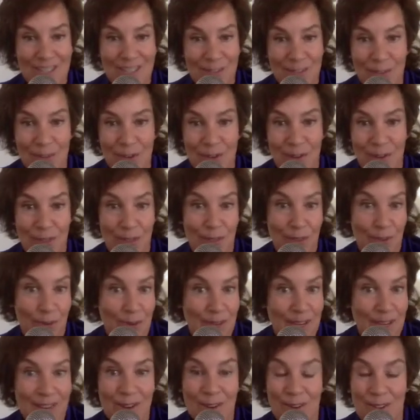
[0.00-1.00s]
for
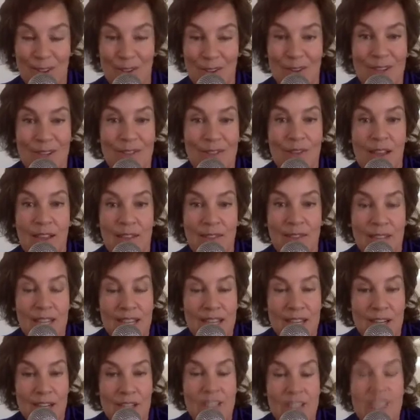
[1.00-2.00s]
30 or 35
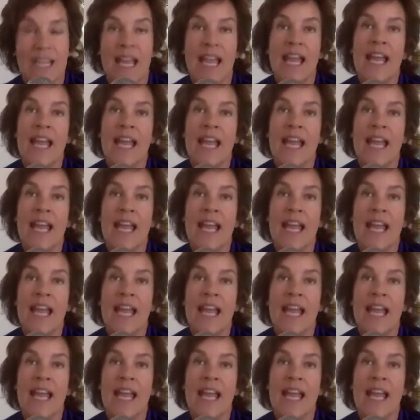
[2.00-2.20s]
years.